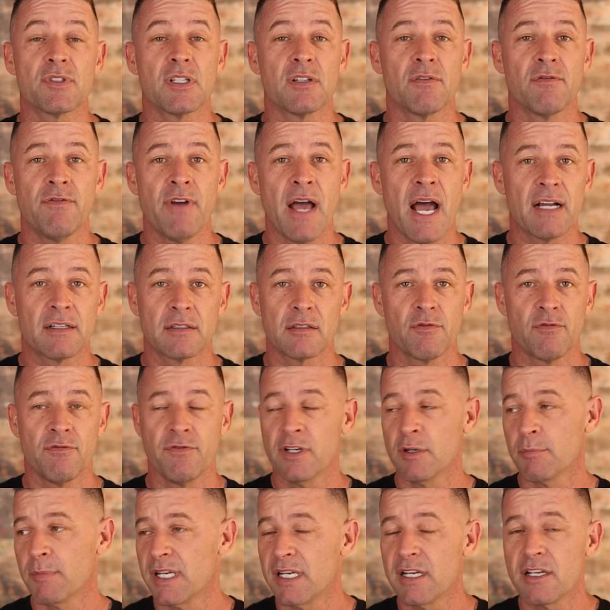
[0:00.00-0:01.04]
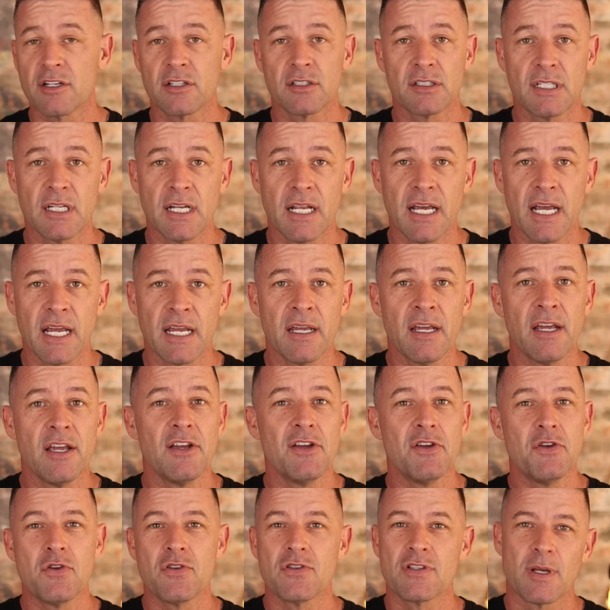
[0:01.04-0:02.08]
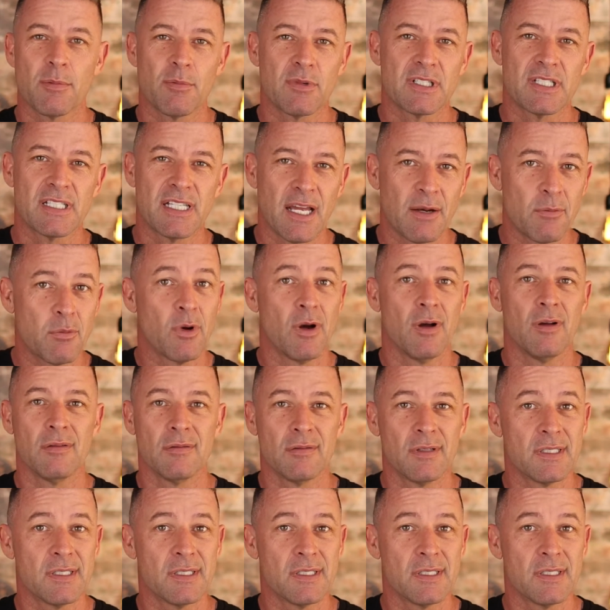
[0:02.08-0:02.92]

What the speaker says: In fact, filming here today, someone said, well,